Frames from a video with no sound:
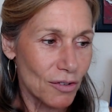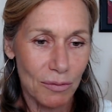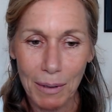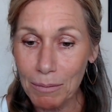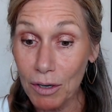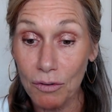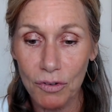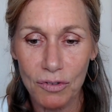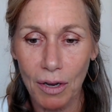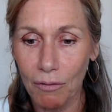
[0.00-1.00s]
maybe you're
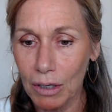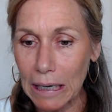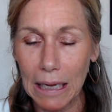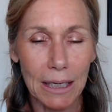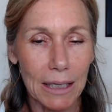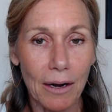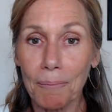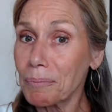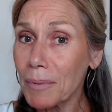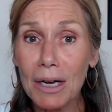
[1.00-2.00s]
just not really clear,
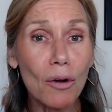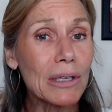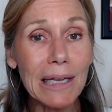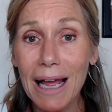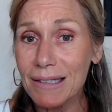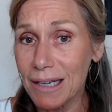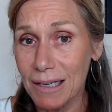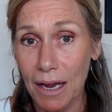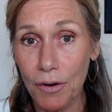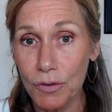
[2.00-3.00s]
but it only lasts a
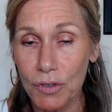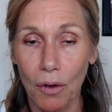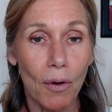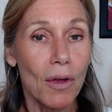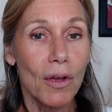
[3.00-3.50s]
day or so.